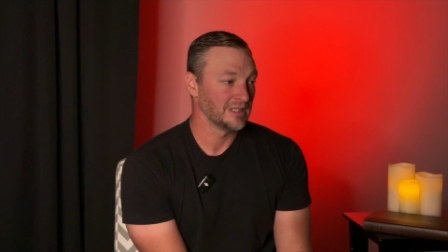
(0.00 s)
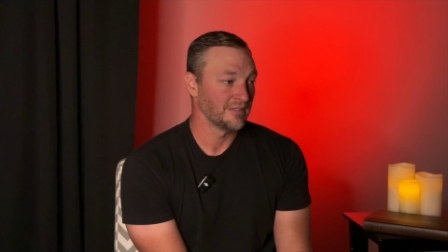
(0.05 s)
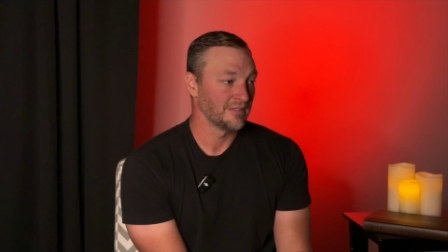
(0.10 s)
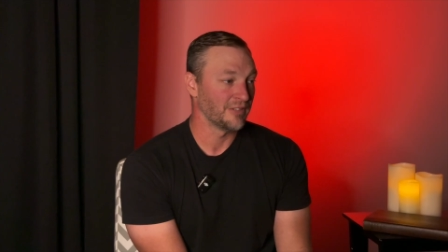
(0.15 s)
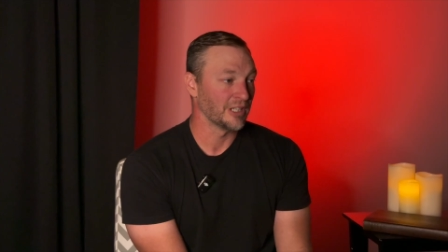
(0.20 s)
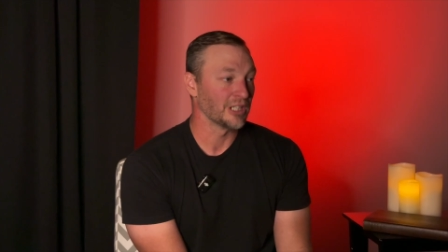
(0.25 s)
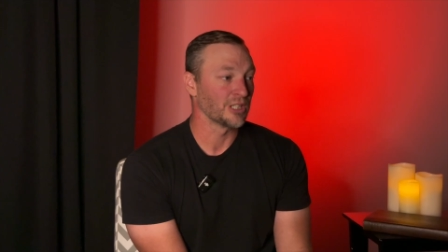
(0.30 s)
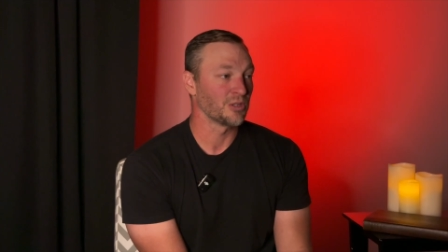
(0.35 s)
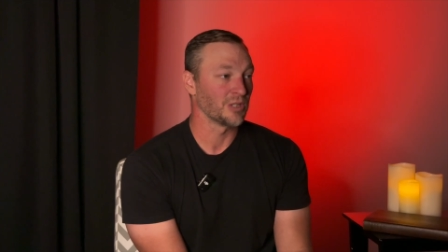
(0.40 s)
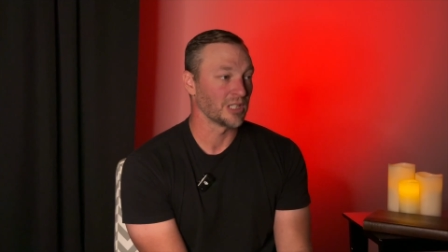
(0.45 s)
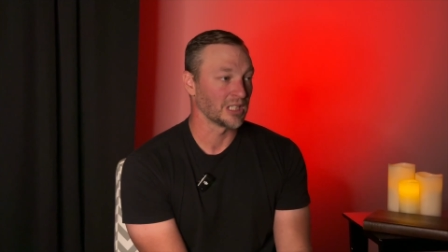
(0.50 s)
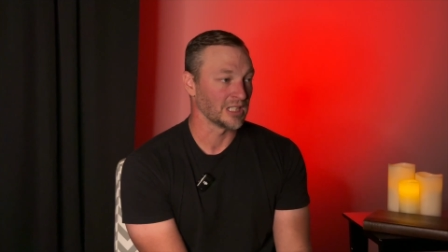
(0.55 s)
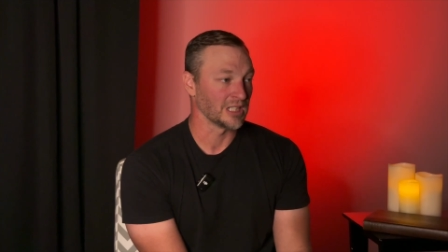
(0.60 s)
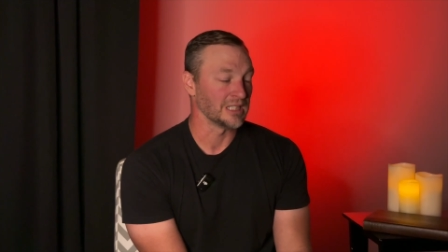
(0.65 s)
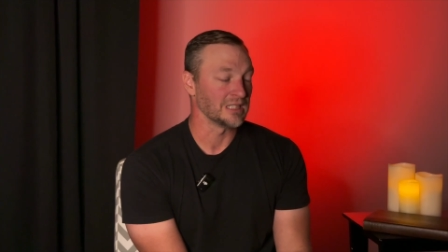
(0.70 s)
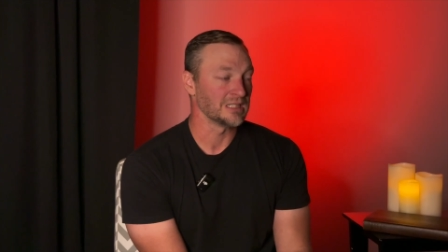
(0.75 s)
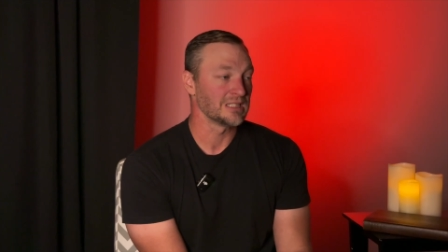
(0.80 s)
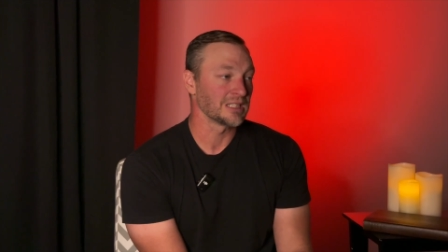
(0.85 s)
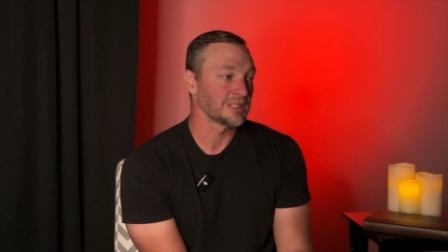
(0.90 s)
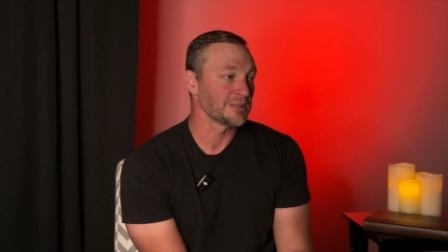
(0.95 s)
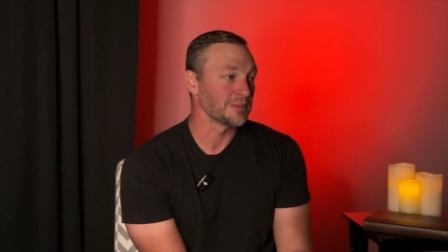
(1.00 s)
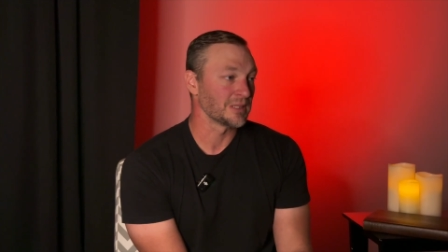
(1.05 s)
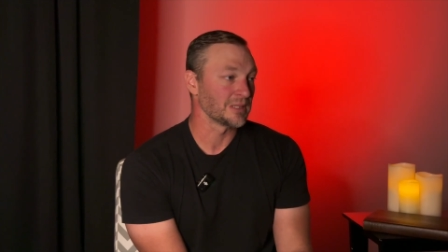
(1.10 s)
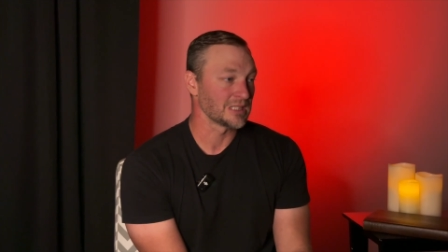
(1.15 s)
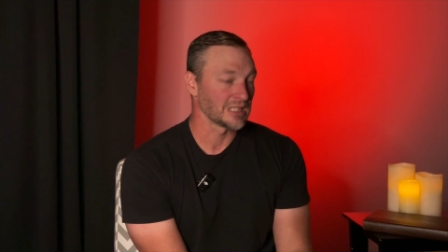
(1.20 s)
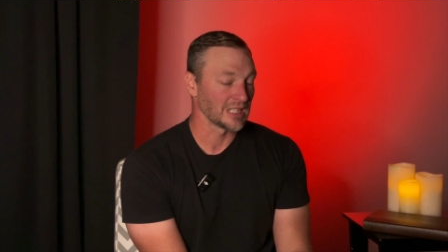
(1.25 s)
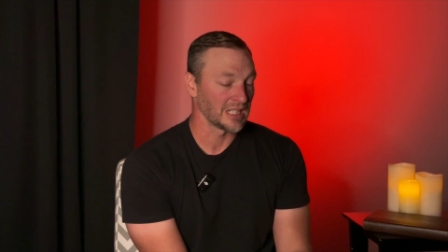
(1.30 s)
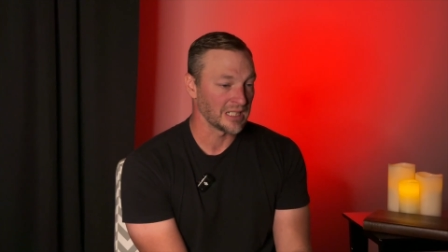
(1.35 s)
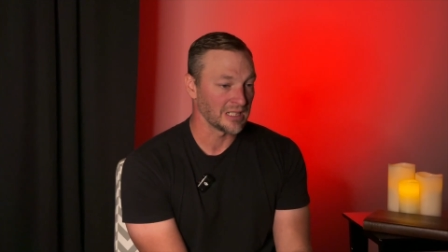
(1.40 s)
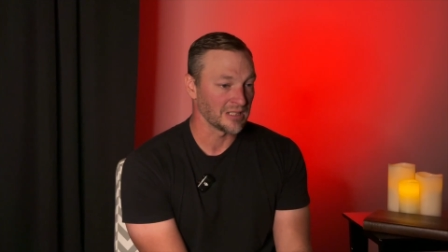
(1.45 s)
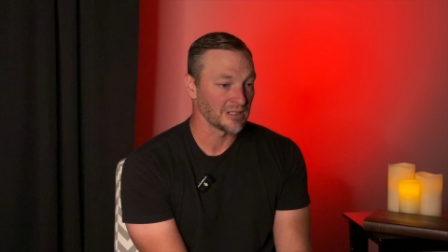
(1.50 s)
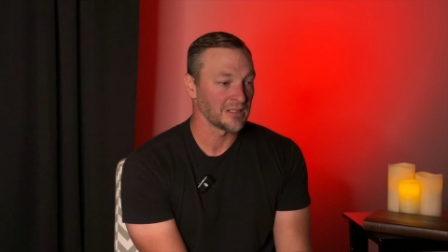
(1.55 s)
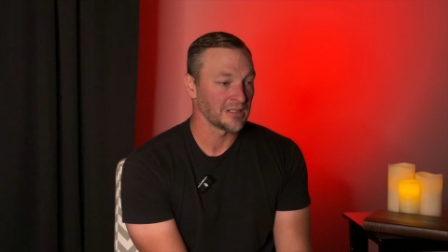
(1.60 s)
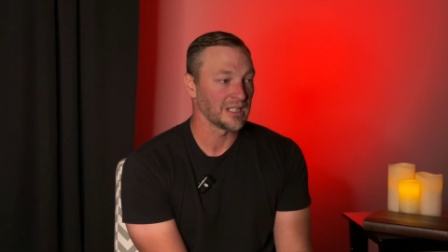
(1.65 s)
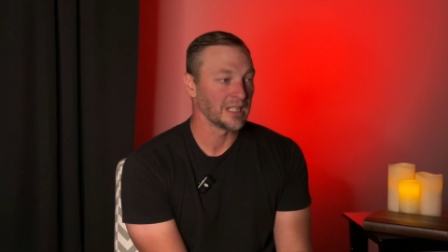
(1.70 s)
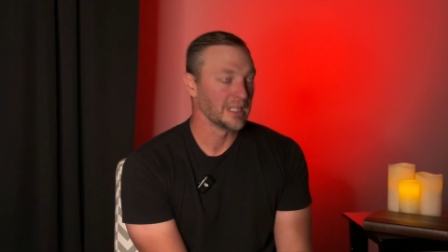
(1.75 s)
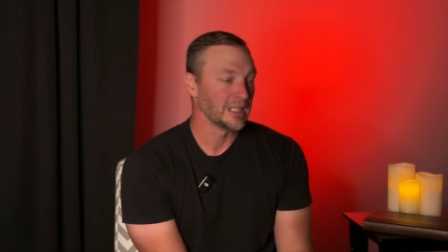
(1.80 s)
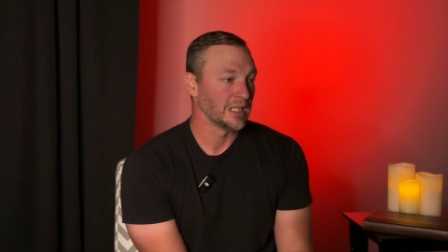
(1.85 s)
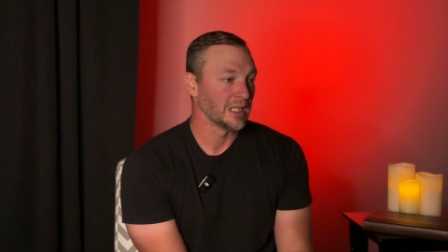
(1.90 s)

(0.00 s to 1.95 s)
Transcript: Very quickly, 6 months later,